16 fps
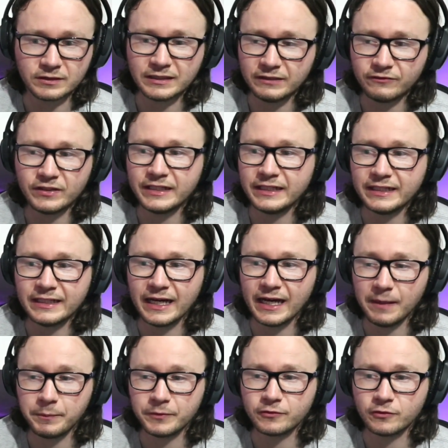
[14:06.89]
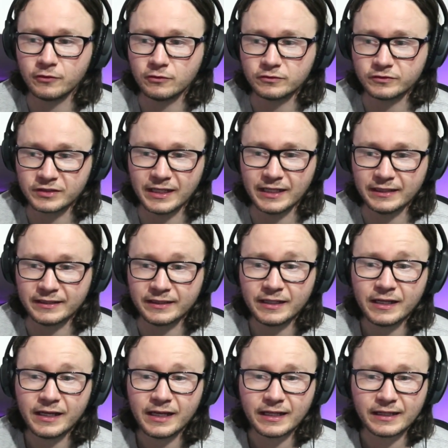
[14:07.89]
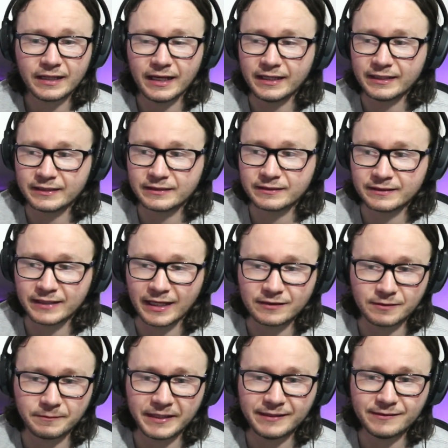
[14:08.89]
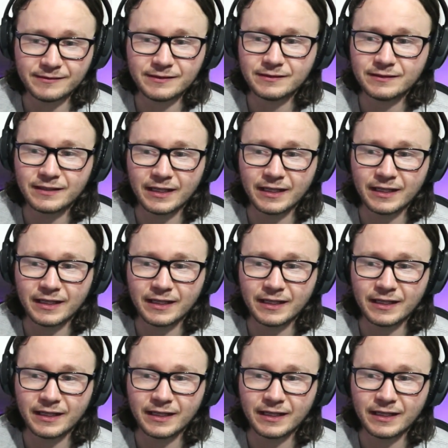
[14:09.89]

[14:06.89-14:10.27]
And even he in that episode said, like, that's amazing.